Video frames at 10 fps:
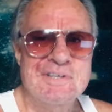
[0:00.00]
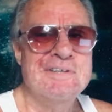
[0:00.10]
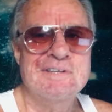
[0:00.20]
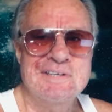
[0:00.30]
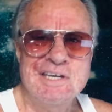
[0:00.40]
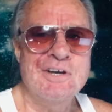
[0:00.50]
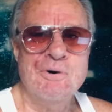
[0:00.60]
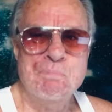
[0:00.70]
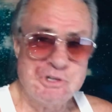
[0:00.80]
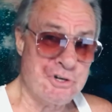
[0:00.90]
You
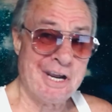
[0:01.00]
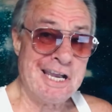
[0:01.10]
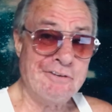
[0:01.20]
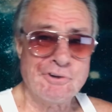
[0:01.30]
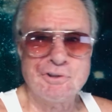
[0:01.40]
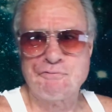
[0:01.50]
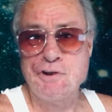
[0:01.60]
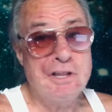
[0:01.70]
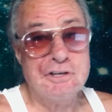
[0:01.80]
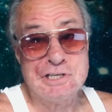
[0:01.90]
know, put your hands on the
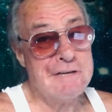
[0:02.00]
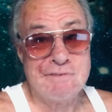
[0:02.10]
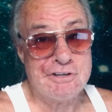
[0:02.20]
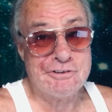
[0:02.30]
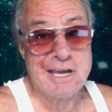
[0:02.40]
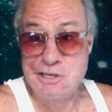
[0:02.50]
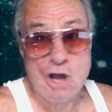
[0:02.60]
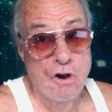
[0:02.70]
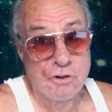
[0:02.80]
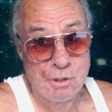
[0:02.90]
front of the TV set,
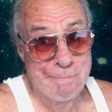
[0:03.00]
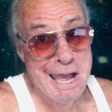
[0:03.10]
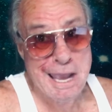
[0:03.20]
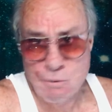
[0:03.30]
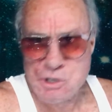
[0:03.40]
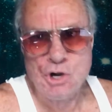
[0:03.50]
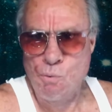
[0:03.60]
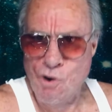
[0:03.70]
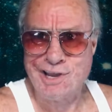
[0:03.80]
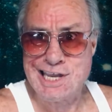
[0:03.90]
not on the back. We don't
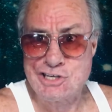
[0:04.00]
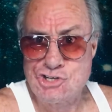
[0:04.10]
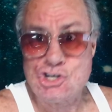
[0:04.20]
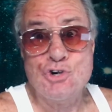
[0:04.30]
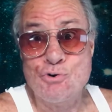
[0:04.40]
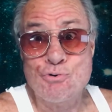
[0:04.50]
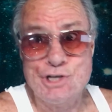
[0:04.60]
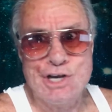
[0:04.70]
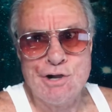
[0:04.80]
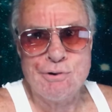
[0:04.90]
want to get sued,
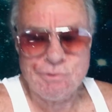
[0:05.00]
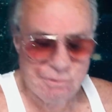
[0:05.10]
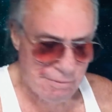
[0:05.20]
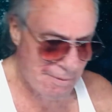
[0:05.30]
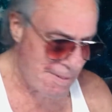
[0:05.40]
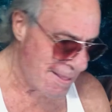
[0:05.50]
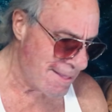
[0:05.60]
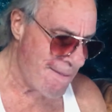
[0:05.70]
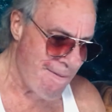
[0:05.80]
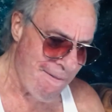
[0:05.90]
you know.
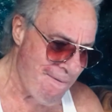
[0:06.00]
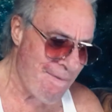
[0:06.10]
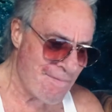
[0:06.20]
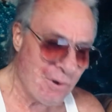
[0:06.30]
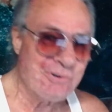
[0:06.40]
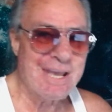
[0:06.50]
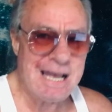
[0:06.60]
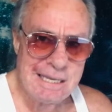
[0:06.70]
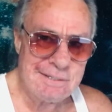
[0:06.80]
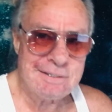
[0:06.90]
Those
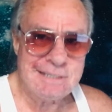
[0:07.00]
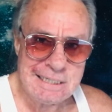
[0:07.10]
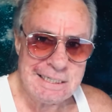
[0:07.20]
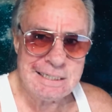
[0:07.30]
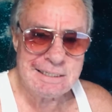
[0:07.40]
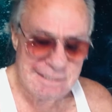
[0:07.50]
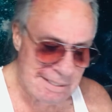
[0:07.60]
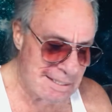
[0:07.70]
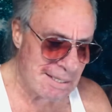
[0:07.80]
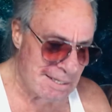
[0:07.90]
guys, yeah.
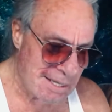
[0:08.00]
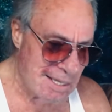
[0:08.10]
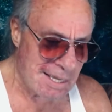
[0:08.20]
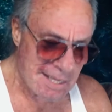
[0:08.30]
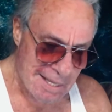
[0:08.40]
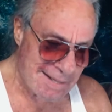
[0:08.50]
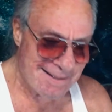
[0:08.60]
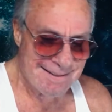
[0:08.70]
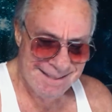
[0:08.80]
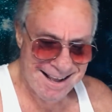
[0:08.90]

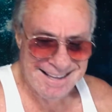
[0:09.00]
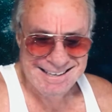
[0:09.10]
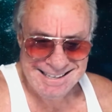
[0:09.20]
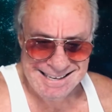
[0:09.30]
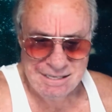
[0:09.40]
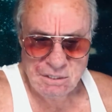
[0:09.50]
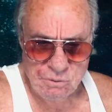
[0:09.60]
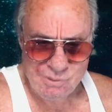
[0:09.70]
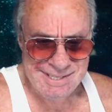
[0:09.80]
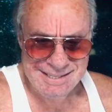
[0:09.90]
The Huntley, or
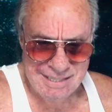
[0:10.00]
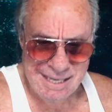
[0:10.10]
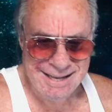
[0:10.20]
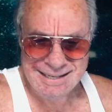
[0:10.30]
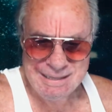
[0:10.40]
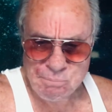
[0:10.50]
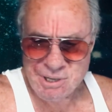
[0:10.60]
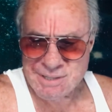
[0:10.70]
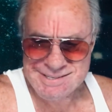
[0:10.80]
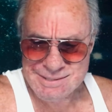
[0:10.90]
was it the Huntley
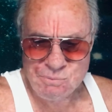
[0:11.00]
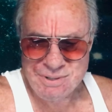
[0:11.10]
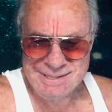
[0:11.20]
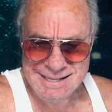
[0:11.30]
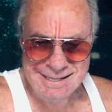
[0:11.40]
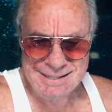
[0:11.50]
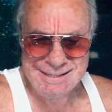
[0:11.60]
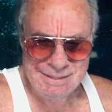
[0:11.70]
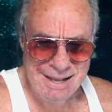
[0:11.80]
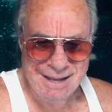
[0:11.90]
brothers? What, the
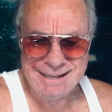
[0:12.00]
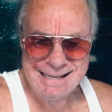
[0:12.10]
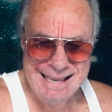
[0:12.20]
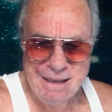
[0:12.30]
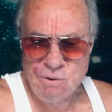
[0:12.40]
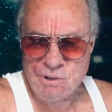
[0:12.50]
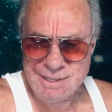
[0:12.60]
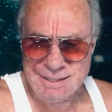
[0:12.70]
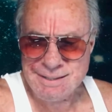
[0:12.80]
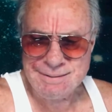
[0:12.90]
uh, Huntley Hour?
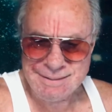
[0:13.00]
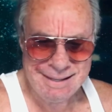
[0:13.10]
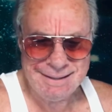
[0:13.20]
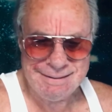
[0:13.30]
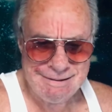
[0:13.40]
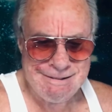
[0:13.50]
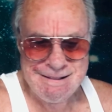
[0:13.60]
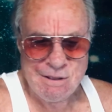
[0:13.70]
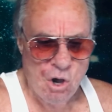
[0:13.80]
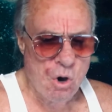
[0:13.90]

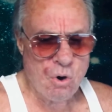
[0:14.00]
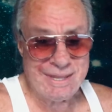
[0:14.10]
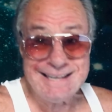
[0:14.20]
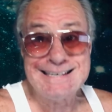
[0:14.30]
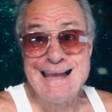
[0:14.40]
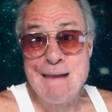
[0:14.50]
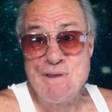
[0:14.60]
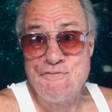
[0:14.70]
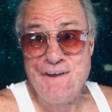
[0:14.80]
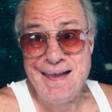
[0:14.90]
The Oh, and then
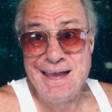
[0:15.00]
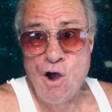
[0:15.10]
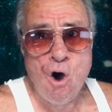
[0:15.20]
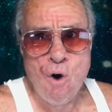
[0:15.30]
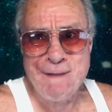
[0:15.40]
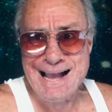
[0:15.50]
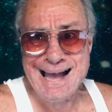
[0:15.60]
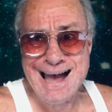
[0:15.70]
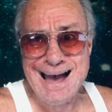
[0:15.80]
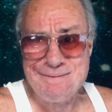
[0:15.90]
Tammy Faye. Oh, my
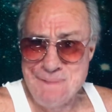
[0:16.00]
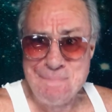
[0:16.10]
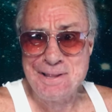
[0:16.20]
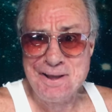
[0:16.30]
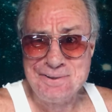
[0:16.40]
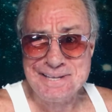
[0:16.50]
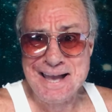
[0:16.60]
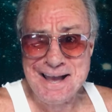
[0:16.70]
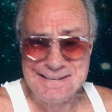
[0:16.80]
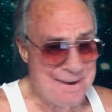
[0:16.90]
God. Remember those
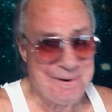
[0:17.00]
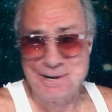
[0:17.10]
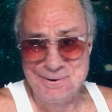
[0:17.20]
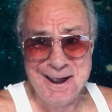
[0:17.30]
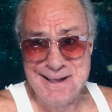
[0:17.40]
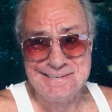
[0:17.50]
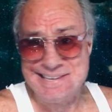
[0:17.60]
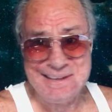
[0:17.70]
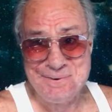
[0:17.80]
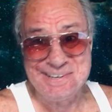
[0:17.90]
guys? They were
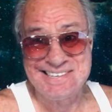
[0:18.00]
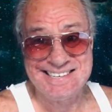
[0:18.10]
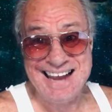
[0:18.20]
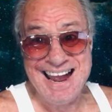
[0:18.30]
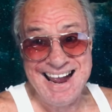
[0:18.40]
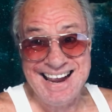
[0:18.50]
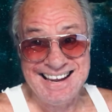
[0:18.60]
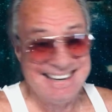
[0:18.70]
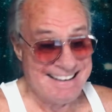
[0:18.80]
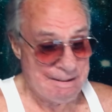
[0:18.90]
crazy. They were
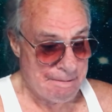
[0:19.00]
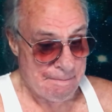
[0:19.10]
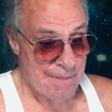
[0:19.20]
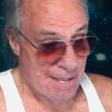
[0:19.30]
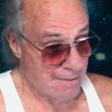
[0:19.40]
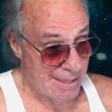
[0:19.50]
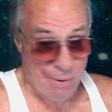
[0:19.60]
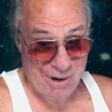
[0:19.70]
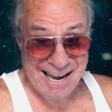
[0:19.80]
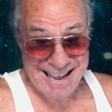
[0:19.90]
insane.
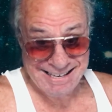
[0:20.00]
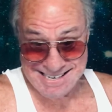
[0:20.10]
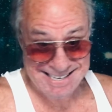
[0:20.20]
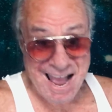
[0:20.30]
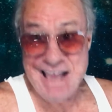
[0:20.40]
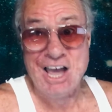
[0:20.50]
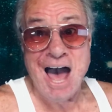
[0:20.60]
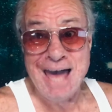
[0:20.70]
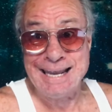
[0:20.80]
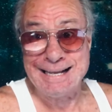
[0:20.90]
They were like
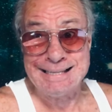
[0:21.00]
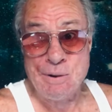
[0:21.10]
psychotic.